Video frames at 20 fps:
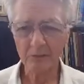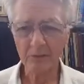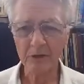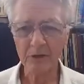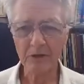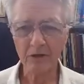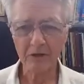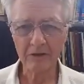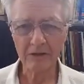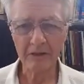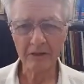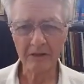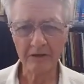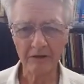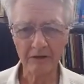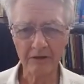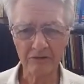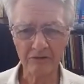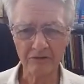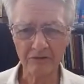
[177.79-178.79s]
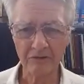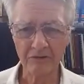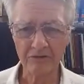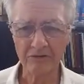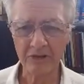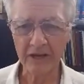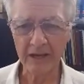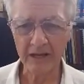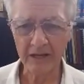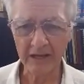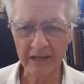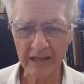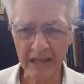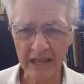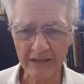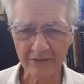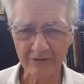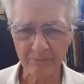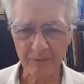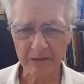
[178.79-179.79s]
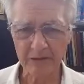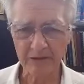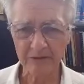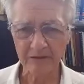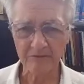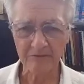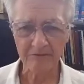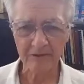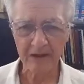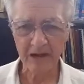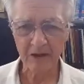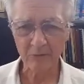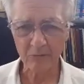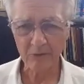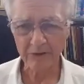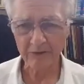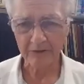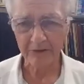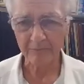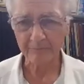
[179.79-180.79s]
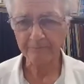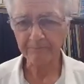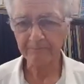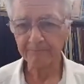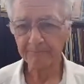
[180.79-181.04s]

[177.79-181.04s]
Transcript: we know that there is a genetic aspect involved with it.